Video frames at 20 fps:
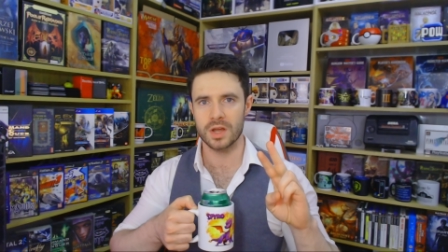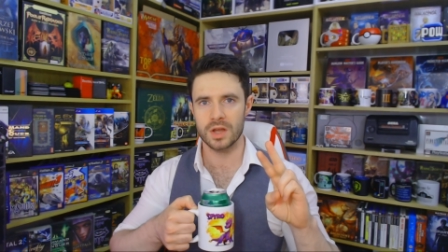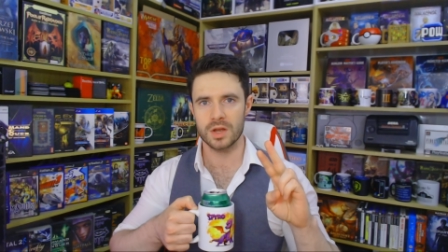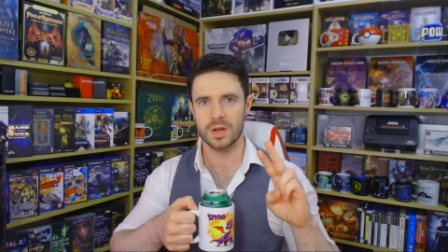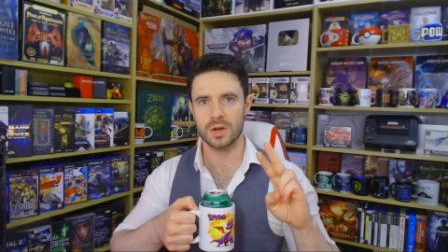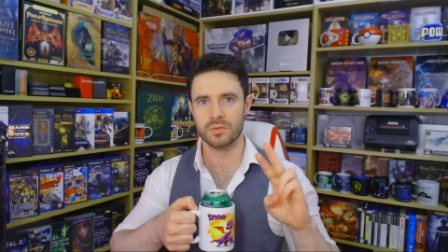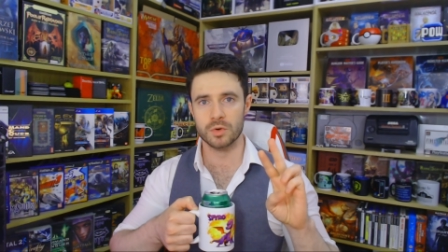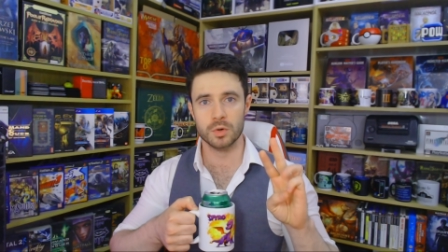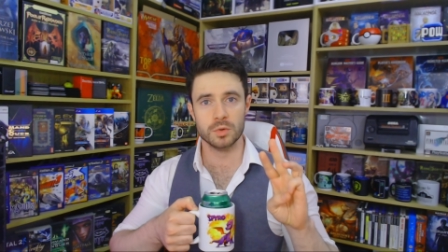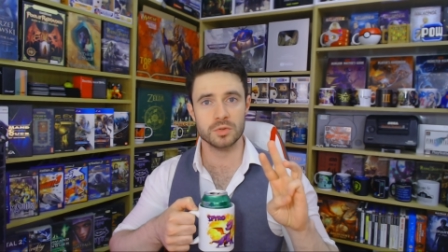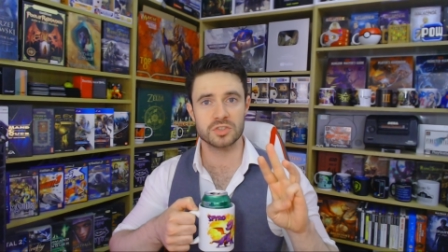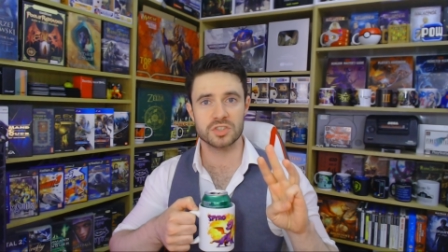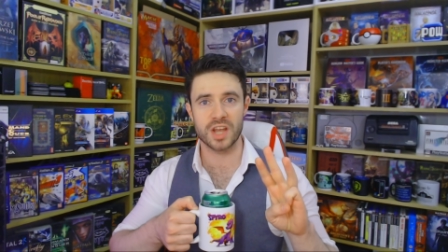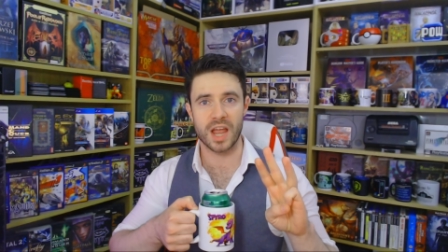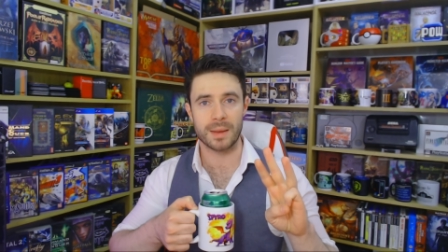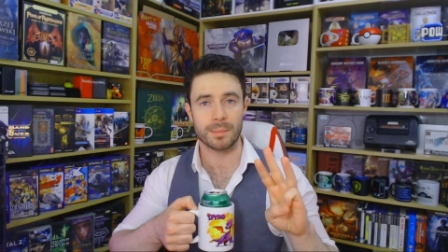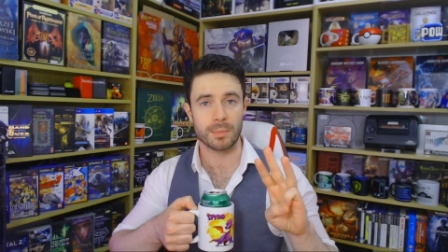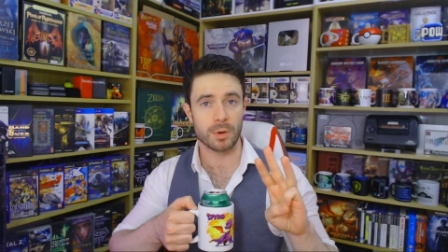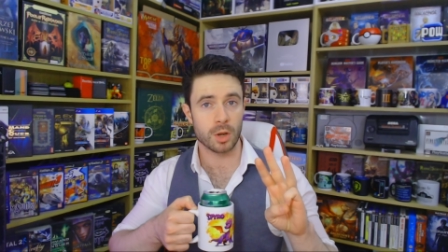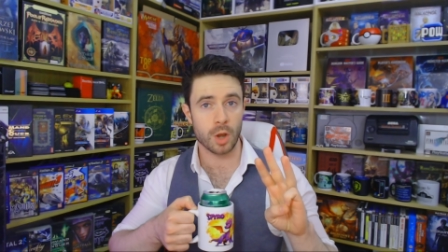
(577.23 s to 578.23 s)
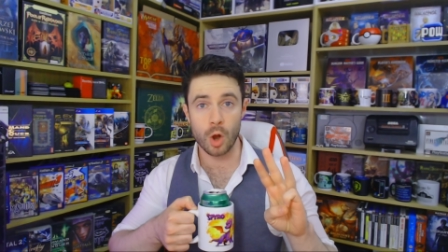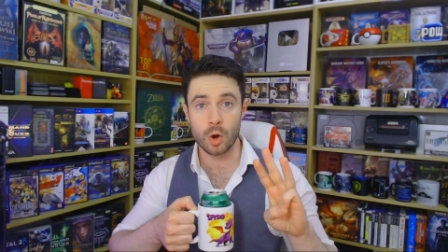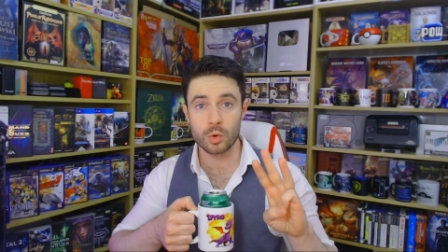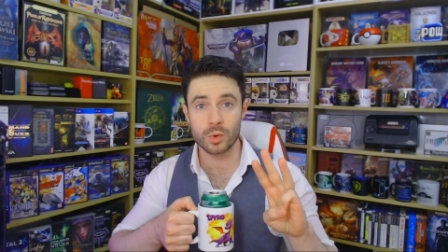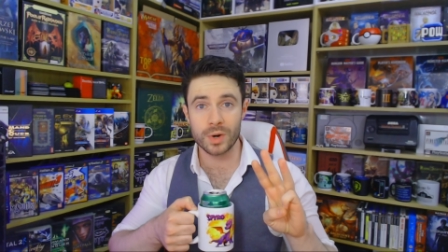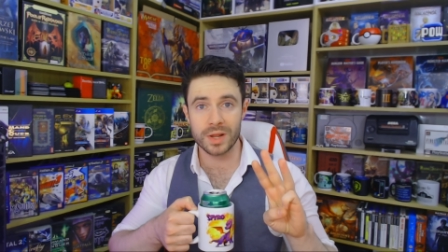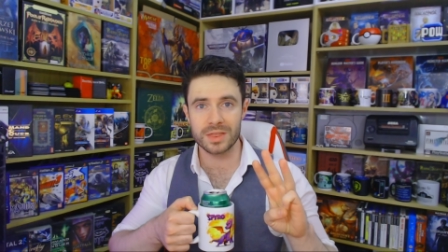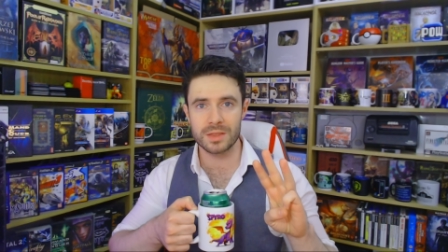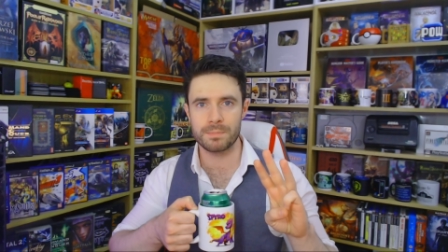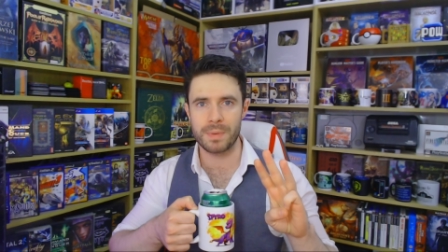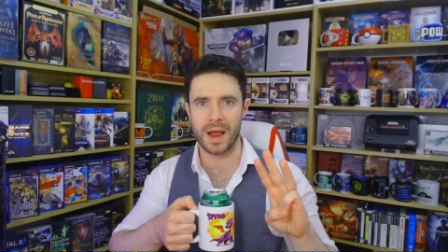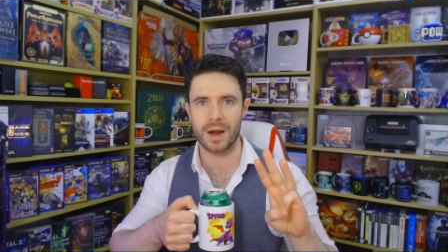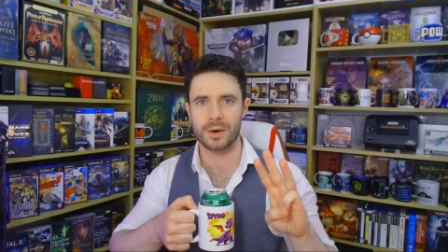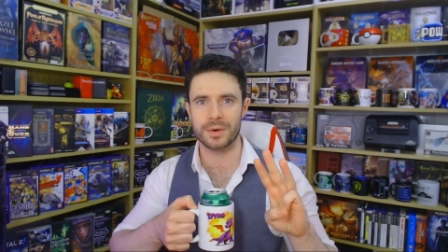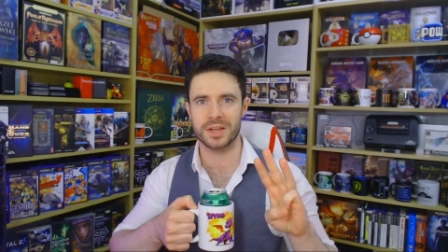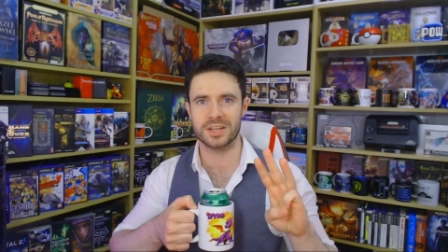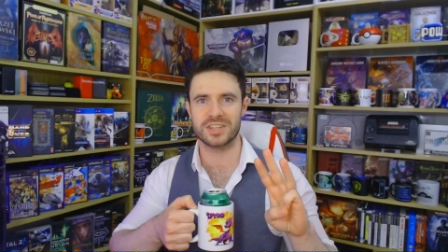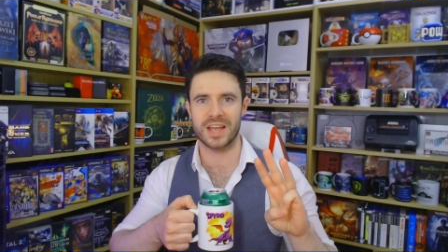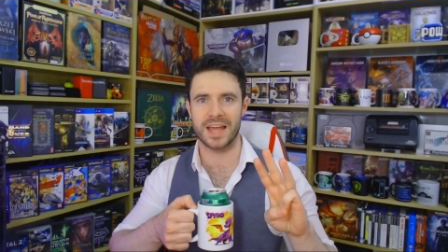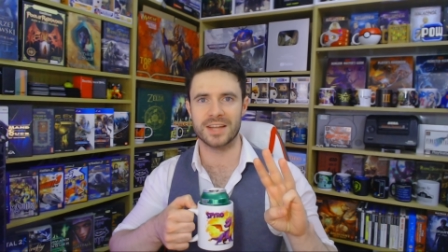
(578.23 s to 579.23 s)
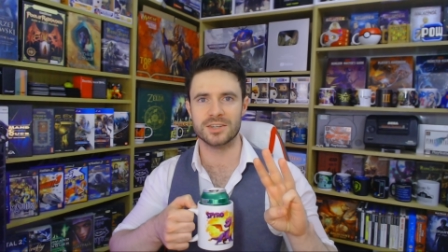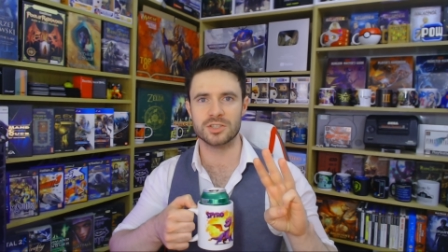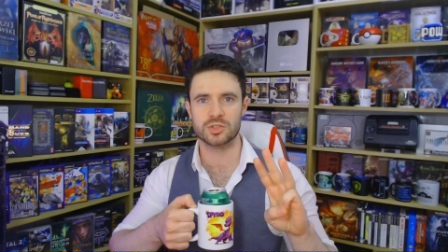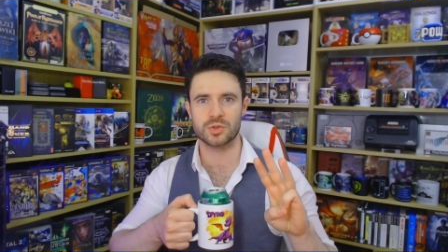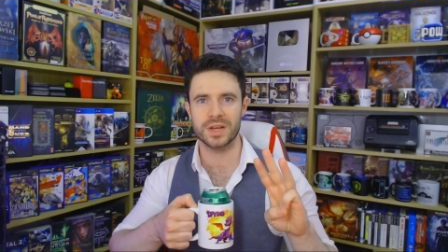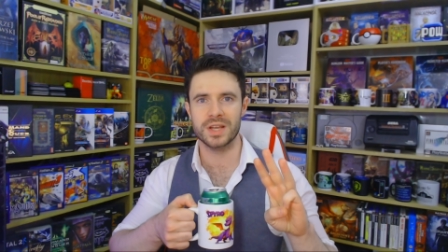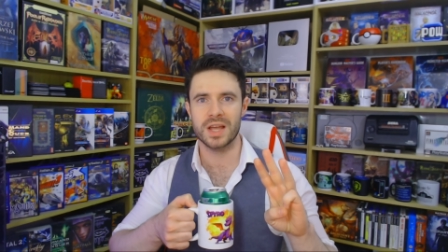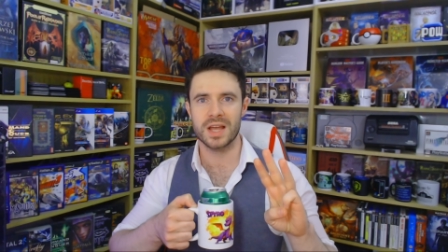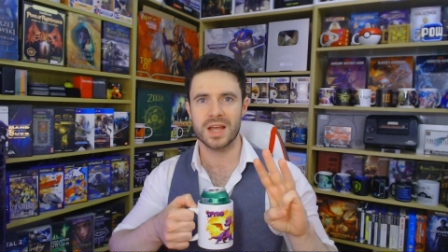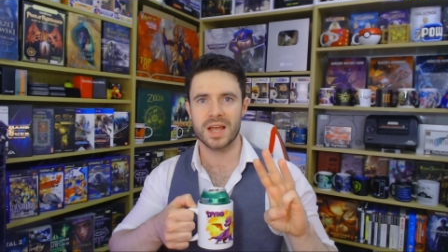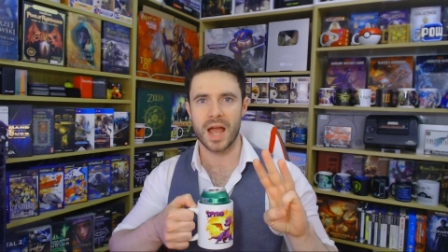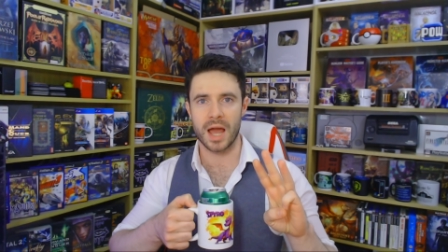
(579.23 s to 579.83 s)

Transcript: RuneScape lowering the barrier to entry